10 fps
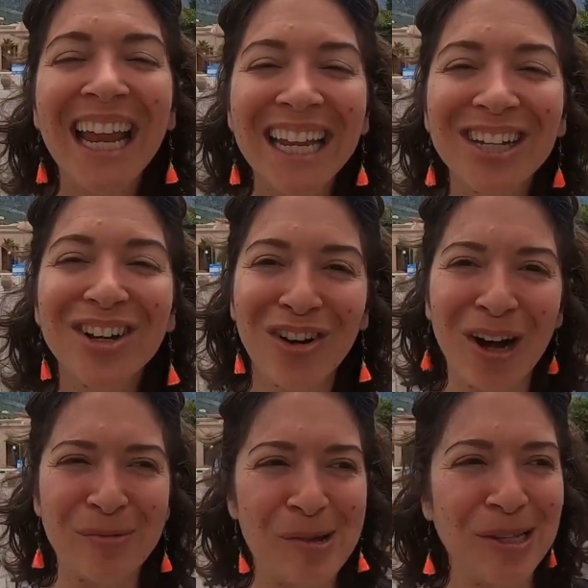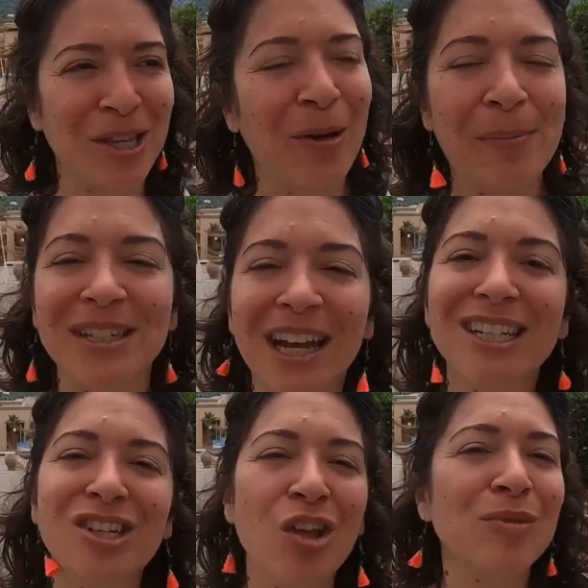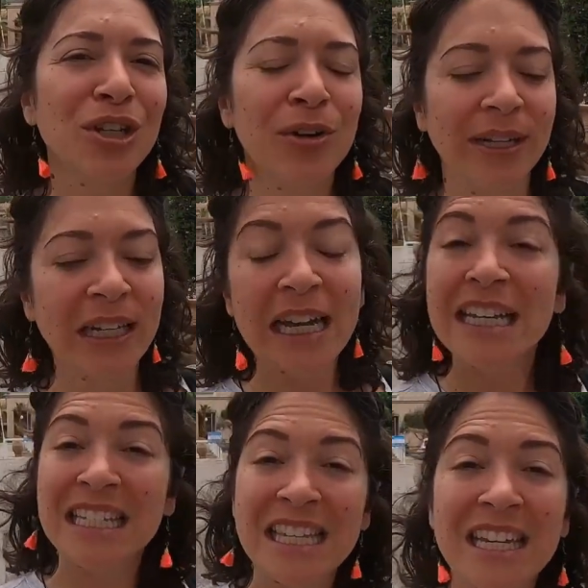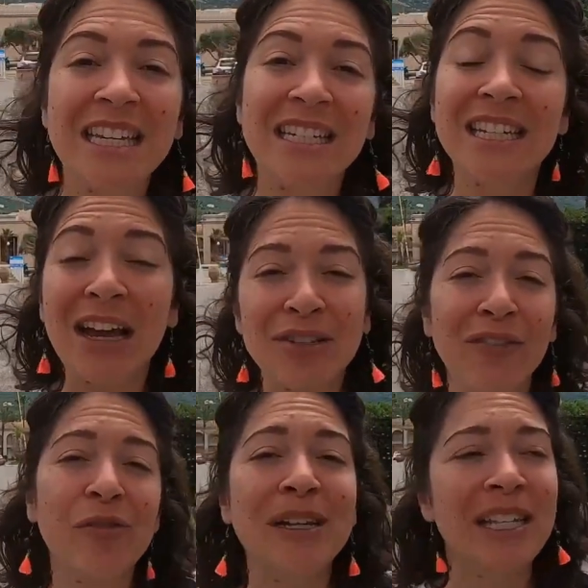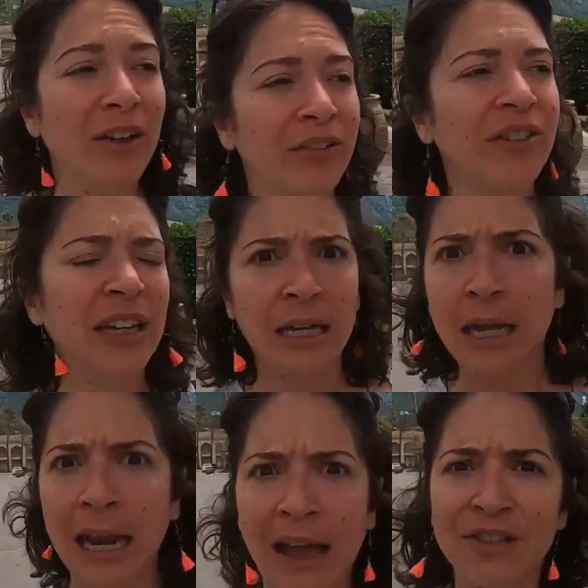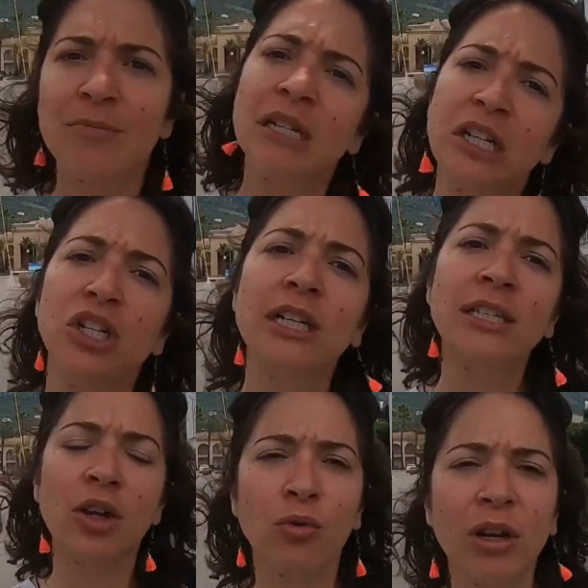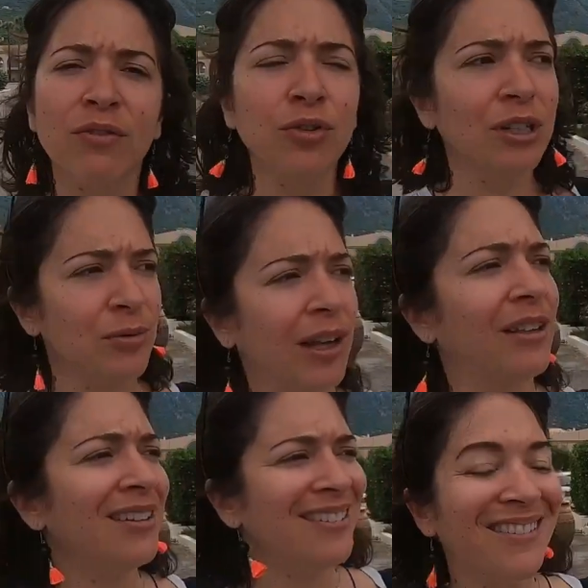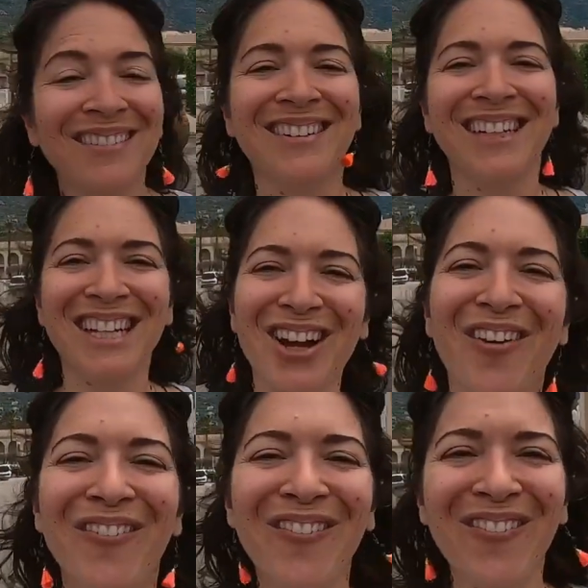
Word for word: incredible. So I'm excited to show them to you and see the, the downtown for myself and have some delicious Greek food as well. Let's go.